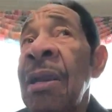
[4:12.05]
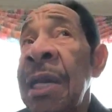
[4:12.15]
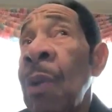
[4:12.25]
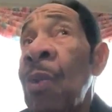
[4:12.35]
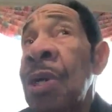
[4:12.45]
and
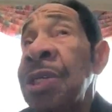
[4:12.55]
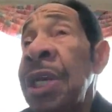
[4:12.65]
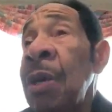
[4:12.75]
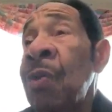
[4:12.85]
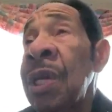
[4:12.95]
they wanted to
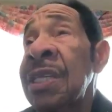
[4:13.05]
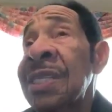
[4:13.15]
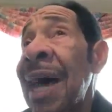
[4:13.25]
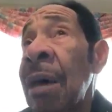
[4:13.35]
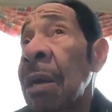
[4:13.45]
hear what it
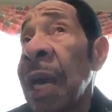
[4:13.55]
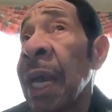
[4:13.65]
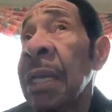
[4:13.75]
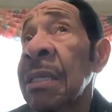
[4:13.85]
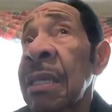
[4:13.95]
sounded
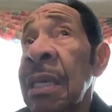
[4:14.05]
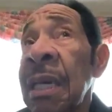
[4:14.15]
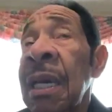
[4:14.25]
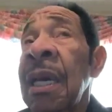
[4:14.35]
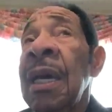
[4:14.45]

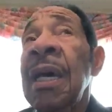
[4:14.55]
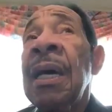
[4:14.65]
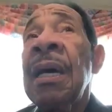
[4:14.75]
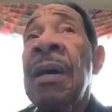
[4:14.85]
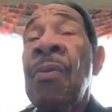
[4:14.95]

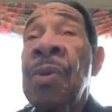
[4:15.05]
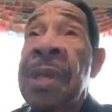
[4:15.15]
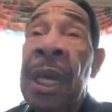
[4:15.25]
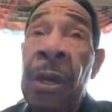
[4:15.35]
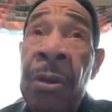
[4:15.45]
like. When
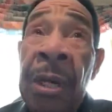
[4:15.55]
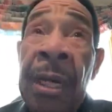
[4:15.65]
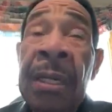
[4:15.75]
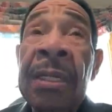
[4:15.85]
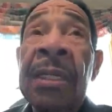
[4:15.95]
they heard
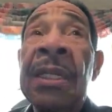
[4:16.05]
it,